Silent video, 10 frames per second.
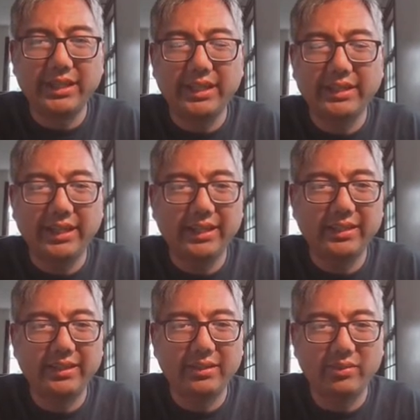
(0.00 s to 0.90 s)
say that
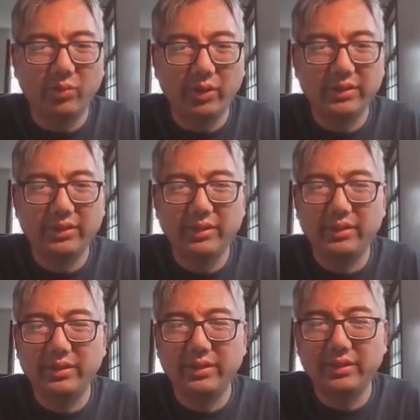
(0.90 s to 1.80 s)
what
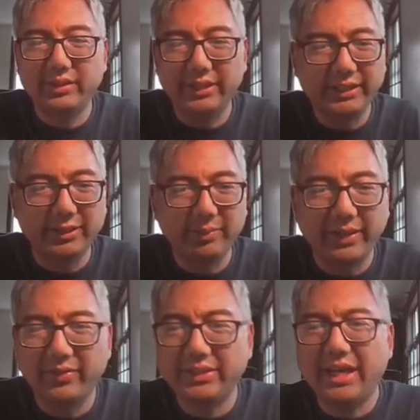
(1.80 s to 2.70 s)
Stacia
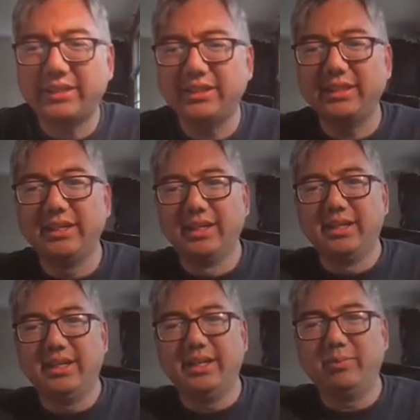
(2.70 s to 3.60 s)
played was actually
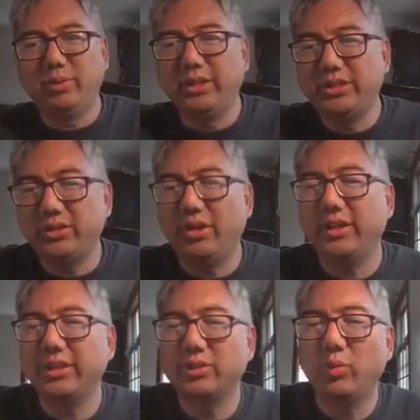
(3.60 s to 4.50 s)
pretty
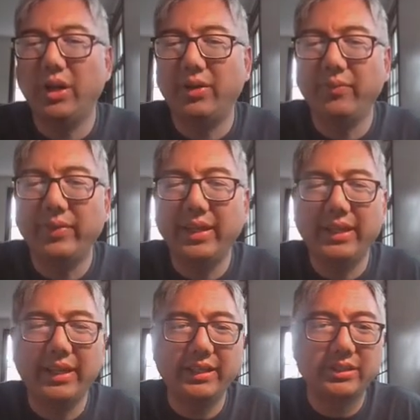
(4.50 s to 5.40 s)
strong as well,
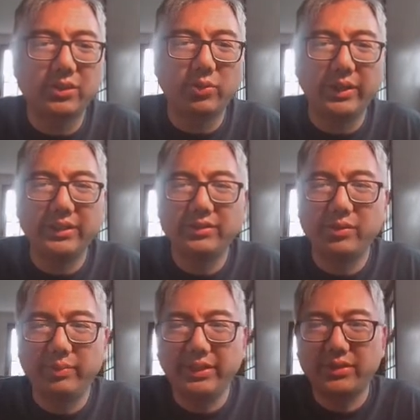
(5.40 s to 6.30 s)
and that is queen
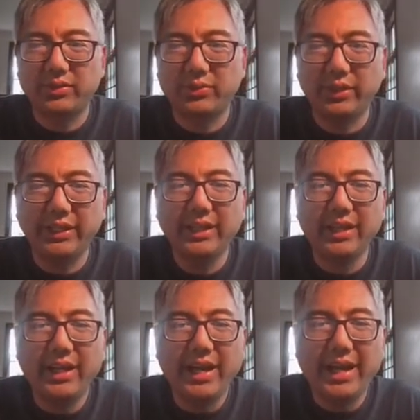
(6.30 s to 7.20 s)
to b3,
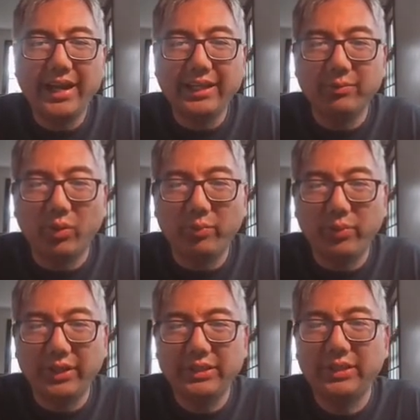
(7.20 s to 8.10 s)
adding more
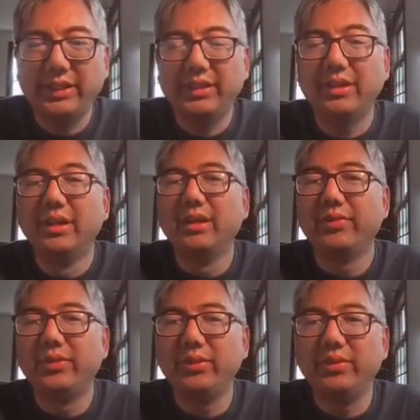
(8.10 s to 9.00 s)
pressure here
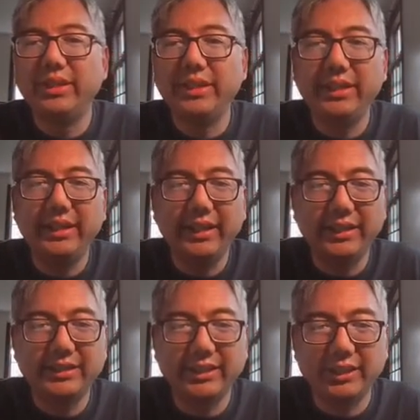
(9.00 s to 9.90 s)
to the
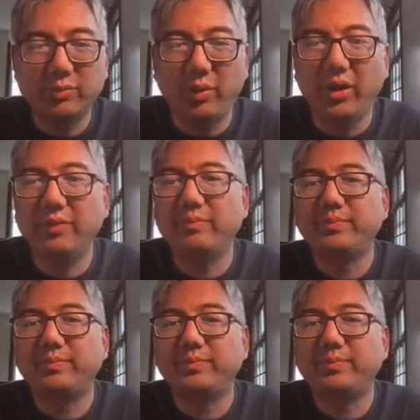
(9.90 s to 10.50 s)
e6 pawn.